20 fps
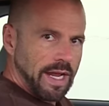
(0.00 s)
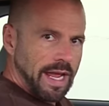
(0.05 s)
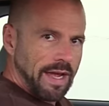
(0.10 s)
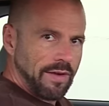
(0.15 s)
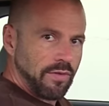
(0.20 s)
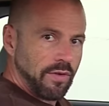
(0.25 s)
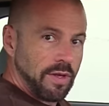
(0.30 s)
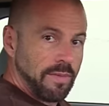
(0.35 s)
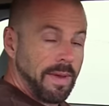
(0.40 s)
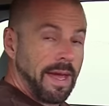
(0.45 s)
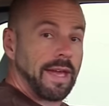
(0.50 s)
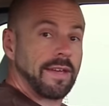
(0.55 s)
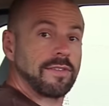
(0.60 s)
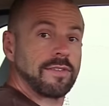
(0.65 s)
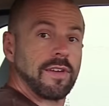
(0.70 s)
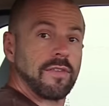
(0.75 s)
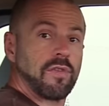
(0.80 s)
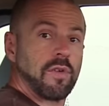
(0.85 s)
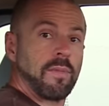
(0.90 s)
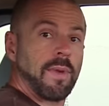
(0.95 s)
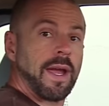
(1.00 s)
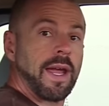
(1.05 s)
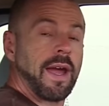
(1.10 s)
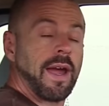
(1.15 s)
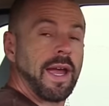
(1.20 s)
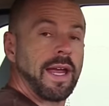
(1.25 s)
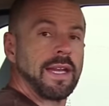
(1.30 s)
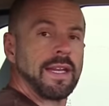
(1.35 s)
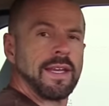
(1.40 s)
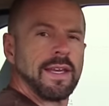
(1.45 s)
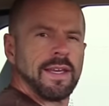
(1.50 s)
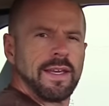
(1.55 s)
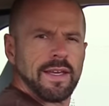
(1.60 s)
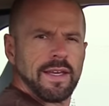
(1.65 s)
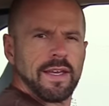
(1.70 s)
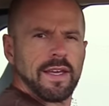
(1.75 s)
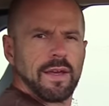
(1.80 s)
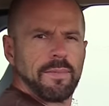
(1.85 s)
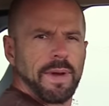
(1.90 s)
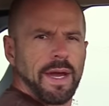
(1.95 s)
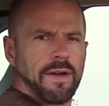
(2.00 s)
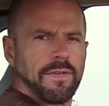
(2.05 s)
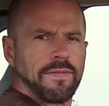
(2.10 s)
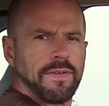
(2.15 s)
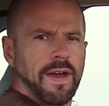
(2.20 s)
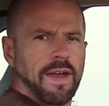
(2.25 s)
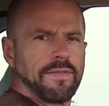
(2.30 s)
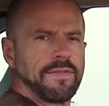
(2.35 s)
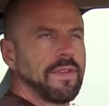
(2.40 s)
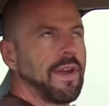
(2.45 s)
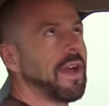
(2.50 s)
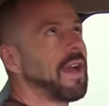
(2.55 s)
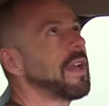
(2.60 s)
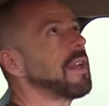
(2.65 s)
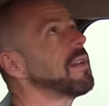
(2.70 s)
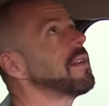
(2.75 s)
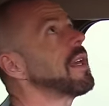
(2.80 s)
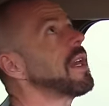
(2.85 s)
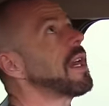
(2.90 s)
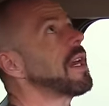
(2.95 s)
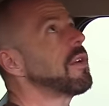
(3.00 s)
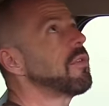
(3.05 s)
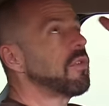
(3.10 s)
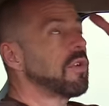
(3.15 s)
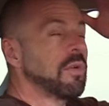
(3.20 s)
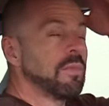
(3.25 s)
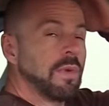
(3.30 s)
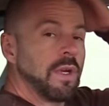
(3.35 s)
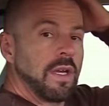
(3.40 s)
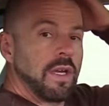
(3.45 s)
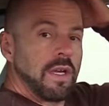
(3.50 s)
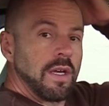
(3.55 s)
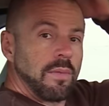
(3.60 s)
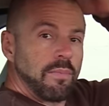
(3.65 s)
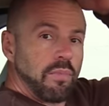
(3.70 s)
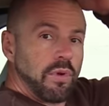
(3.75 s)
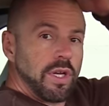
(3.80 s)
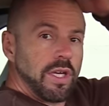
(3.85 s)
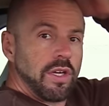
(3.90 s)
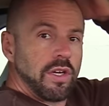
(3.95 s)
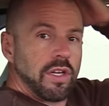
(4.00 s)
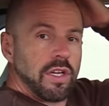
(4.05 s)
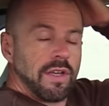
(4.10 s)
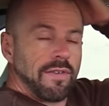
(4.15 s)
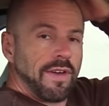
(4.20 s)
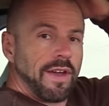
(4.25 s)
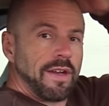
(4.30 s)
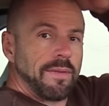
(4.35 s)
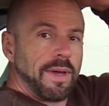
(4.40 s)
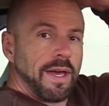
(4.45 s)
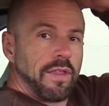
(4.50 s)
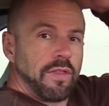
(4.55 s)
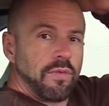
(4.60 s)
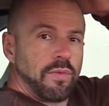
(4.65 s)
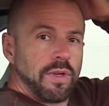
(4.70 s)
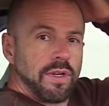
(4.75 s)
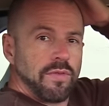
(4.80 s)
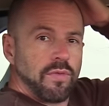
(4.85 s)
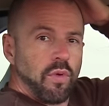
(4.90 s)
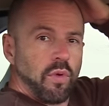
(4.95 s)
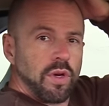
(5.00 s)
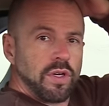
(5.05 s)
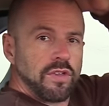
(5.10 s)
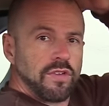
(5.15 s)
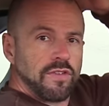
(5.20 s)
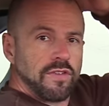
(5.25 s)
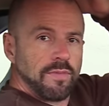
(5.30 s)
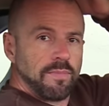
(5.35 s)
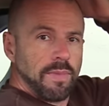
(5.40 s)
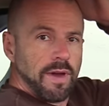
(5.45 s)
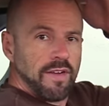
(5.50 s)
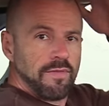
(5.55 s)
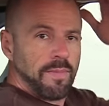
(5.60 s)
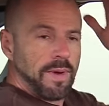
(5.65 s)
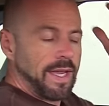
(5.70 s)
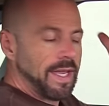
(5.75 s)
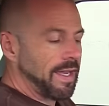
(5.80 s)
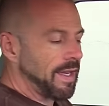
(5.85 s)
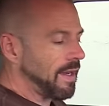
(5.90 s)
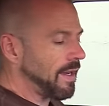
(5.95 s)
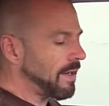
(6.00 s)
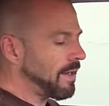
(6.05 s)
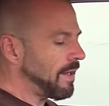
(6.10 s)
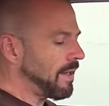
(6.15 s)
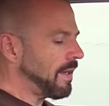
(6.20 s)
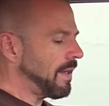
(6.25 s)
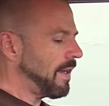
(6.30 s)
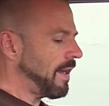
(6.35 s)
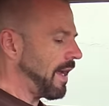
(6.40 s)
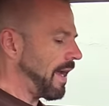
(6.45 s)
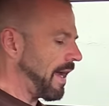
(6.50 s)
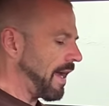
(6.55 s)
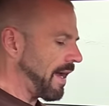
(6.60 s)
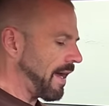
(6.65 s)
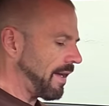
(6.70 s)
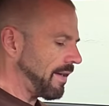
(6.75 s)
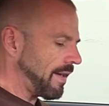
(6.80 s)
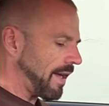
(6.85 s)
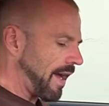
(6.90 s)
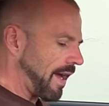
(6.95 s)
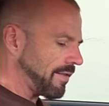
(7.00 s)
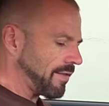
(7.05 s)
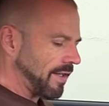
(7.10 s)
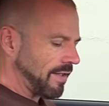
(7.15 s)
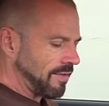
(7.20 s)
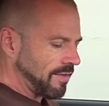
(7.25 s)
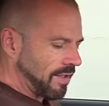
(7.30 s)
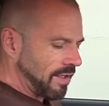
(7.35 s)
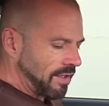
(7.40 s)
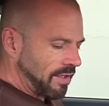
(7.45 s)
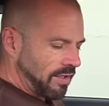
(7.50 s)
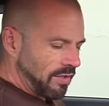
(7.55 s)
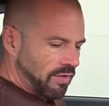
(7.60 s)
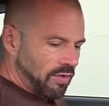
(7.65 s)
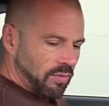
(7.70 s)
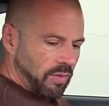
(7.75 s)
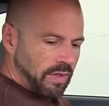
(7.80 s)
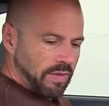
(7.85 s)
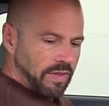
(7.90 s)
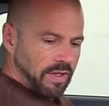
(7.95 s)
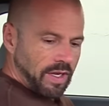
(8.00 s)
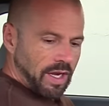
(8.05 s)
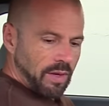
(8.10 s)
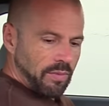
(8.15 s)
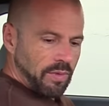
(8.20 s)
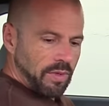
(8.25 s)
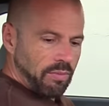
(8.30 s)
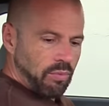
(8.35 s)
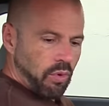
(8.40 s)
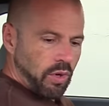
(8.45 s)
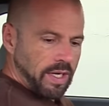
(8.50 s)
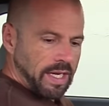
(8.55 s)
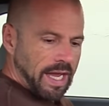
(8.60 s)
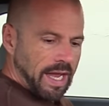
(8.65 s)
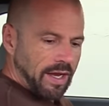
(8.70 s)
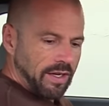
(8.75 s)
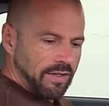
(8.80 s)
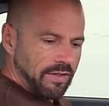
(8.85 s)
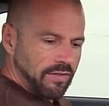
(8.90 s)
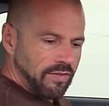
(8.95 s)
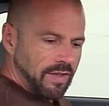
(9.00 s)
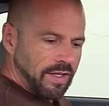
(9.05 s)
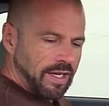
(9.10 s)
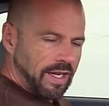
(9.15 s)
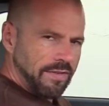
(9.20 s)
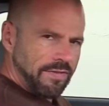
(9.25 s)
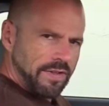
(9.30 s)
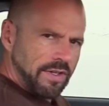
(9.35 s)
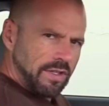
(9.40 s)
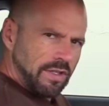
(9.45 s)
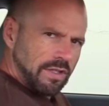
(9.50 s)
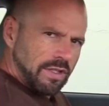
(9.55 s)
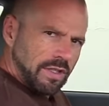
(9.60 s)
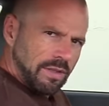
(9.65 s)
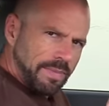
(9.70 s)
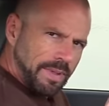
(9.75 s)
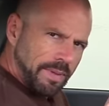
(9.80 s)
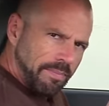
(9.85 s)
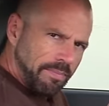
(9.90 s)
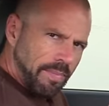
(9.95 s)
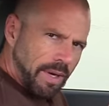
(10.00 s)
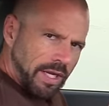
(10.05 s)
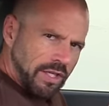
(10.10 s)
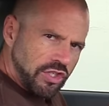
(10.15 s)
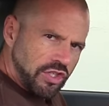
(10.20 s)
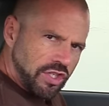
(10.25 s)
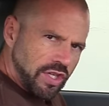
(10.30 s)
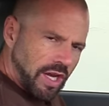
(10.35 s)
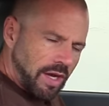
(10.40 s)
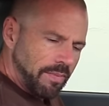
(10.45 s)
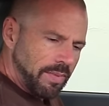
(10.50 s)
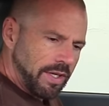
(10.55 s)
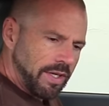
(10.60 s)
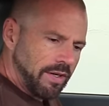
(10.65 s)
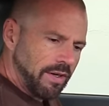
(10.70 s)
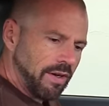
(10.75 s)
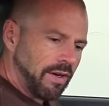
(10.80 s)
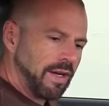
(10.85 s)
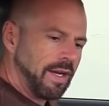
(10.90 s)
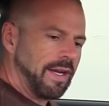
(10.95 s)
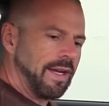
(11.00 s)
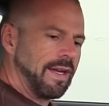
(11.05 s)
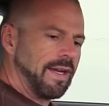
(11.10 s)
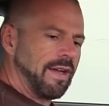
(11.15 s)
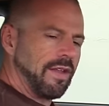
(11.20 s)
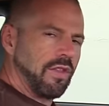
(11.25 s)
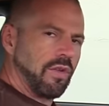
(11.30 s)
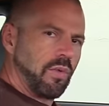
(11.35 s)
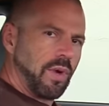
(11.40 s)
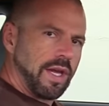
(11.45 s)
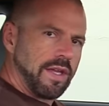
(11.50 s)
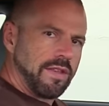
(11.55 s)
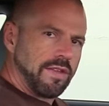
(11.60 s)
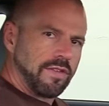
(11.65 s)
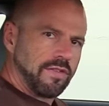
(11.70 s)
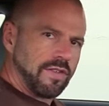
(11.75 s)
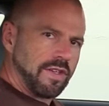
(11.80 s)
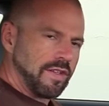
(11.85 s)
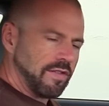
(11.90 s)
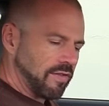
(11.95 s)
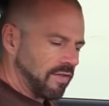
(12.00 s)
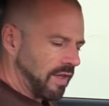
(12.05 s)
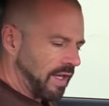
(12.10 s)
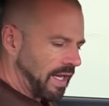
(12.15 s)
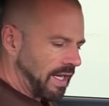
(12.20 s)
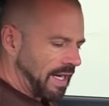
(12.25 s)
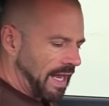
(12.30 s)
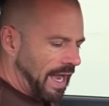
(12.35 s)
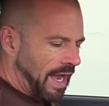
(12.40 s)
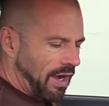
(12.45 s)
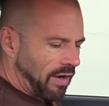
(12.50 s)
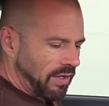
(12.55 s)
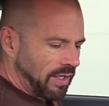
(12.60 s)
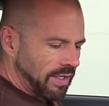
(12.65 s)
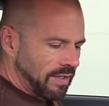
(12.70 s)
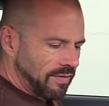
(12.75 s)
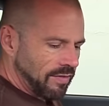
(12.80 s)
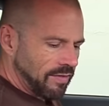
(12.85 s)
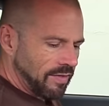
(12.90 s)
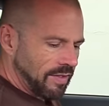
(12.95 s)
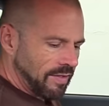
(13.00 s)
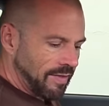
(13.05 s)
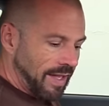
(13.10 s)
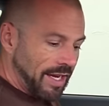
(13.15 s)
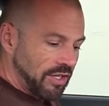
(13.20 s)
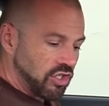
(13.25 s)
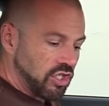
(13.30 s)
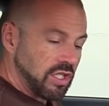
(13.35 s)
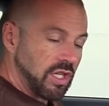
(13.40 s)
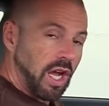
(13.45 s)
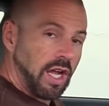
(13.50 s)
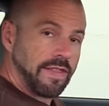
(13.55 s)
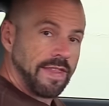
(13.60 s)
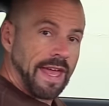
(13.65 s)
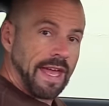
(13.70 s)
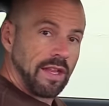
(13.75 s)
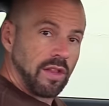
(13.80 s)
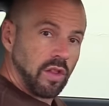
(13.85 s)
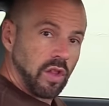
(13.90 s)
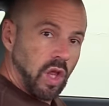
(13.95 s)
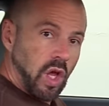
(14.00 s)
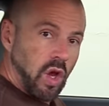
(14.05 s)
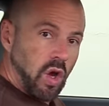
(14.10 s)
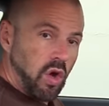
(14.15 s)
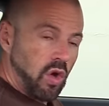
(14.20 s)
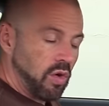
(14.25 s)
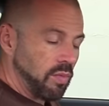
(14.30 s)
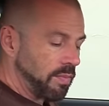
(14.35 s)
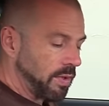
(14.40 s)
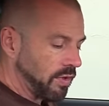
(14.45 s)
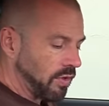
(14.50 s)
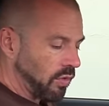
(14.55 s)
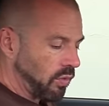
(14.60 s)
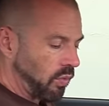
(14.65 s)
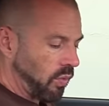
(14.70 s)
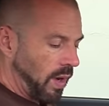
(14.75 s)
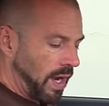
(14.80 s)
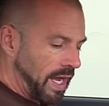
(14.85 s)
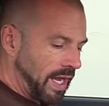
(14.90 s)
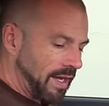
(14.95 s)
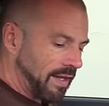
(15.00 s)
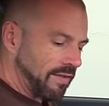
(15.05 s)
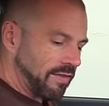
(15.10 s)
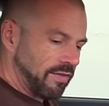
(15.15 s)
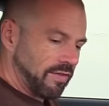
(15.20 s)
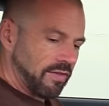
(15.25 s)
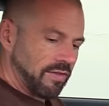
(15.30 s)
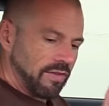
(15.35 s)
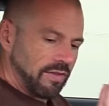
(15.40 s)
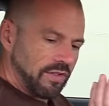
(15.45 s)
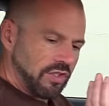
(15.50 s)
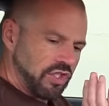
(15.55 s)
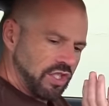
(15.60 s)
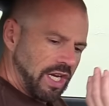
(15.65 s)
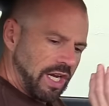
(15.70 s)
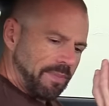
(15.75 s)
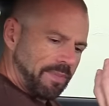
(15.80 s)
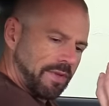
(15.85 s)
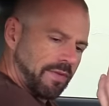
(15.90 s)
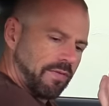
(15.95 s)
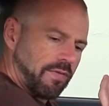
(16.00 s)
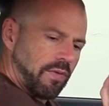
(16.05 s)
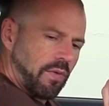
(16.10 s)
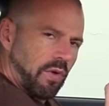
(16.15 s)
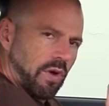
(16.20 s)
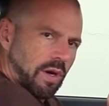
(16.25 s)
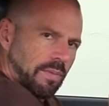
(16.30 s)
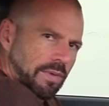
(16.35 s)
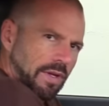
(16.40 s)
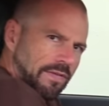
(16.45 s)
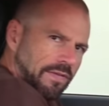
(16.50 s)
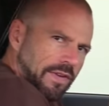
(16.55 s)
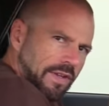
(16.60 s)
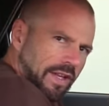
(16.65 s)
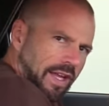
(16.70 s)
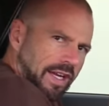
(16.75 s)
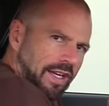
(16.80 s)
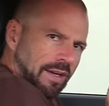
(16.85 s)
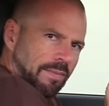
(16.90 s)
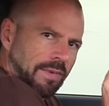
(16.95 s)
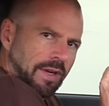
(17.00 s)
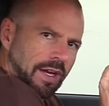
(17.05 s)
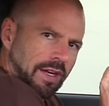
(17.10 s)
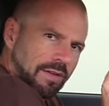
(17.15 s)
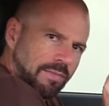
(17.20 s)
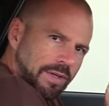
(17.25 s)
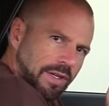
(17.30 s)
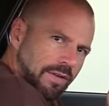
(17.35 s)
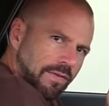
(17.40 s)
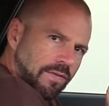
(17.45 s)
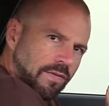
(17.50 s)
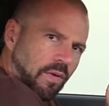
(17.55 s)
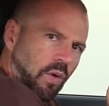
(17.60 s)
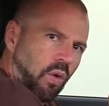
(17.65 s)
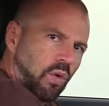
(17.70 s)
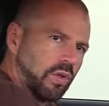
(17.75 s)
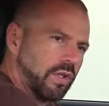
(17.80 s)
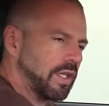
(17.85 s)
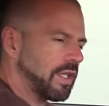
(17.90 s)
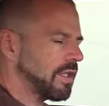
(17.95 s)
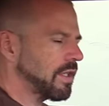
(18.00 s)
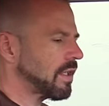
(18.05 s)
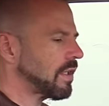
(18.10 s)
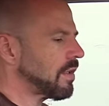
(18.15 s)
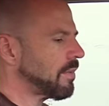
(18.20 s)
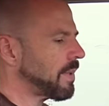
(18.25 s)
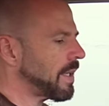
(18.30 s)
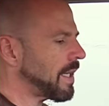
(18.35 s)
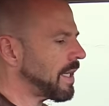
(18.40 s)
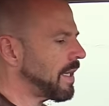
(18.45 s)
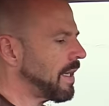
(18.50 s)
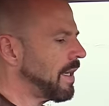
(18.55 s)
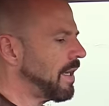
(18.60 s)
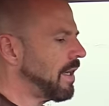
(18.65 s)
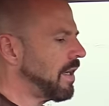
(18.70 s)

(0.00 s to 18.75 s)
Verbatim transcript: halfway back, except for my height, about 5'9". Headroom pretty good. I've got about three to four inches above my head. And as I sit here, the one thing I will point out is that I feel a little bit bunched up here. The way the seat's laid out, it's, it's actually not that low, but the way it's shaped and formed, I feel like I'm kind of being folded a little bit.